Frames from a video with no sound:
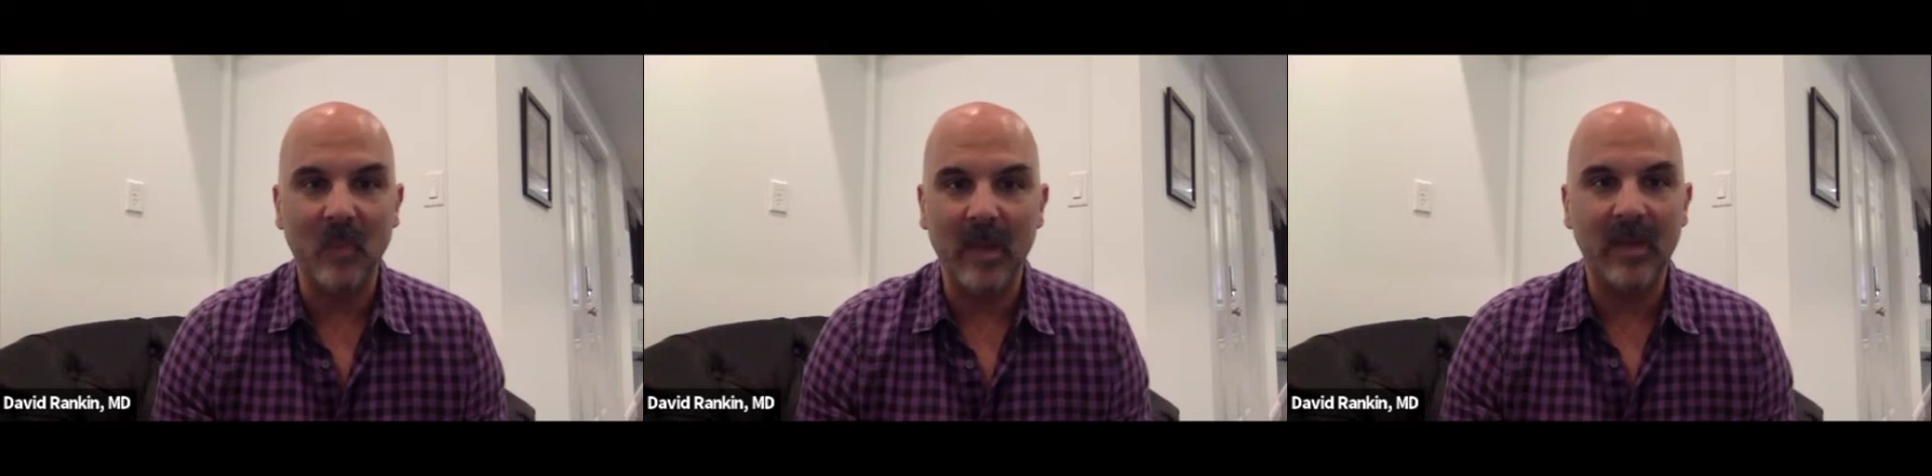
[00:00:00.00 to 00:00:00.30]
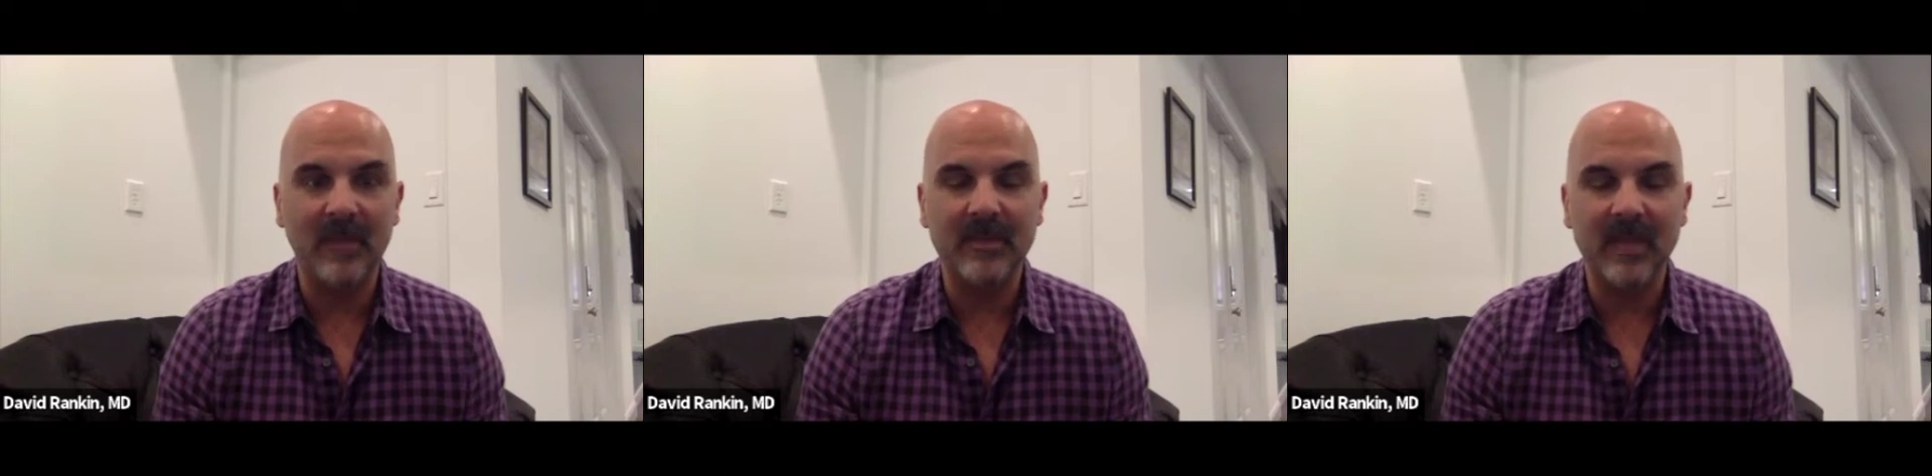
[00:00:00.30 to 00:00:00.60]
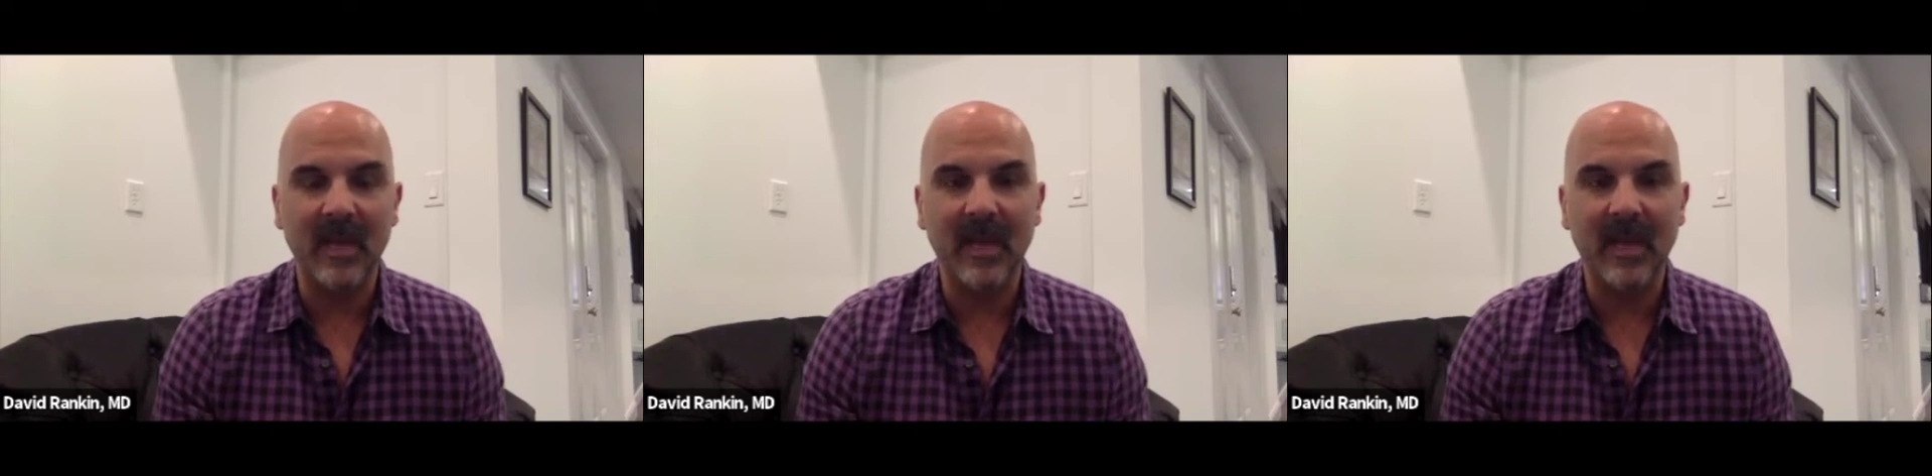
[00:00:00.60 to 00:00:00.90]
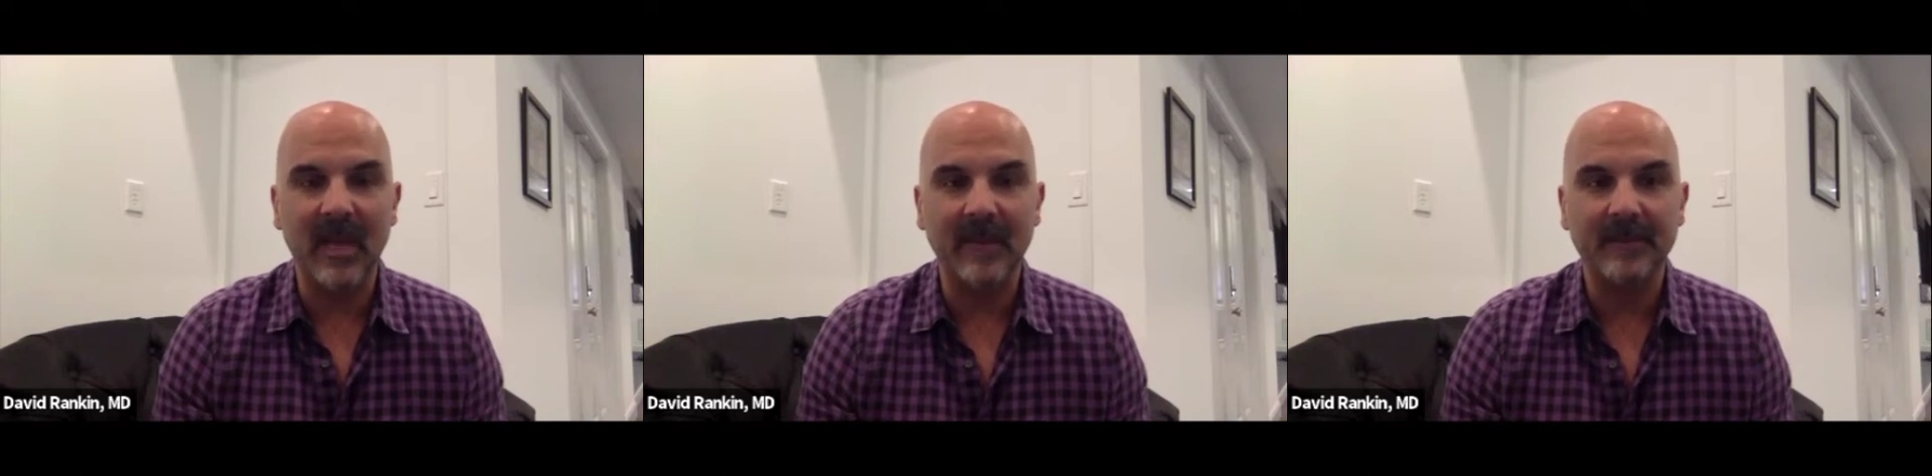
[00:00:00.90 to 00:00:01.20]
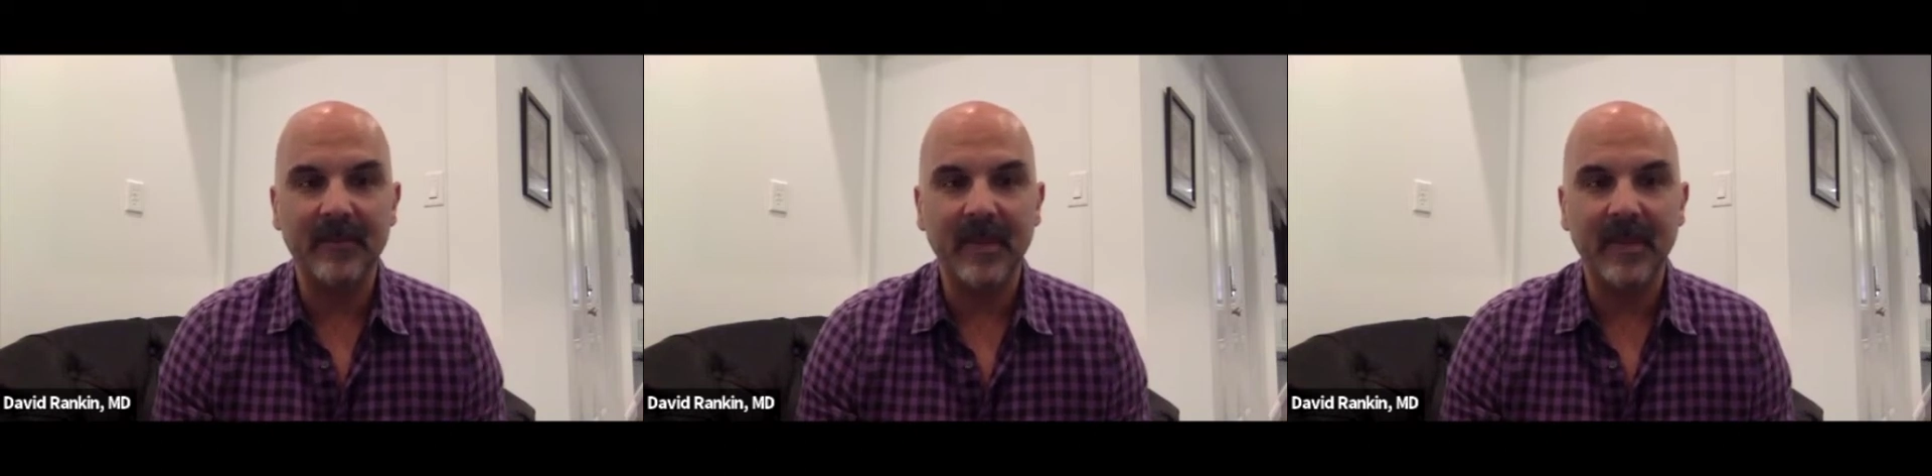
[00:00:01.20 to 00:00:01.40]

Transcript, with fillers: wake up time,